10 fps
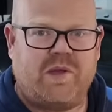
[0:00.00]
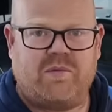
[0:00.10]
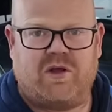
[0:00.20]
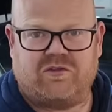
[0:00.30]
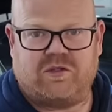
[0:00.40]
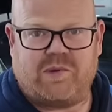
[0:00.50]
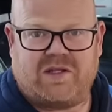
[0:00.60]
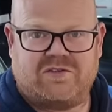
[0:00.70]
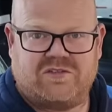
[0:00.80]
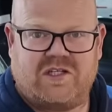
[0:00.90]
of people asking
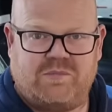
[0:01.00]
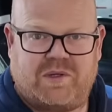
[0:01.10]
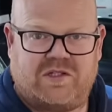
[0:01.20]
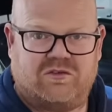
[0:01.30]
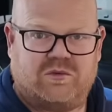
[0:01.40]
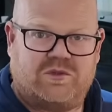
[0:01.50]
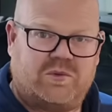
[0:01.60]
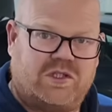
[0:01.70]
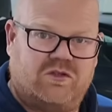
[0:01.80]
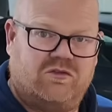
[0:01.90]
about the T-pins which
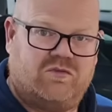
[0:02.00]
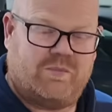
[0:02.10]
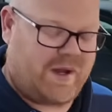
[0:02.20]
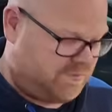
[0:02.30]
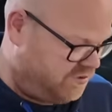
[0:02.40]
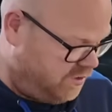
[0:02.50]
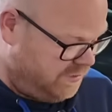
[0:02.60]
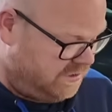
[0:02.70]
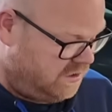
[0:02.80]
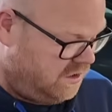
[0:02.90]
we use for back
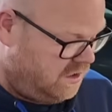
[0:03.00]
probing.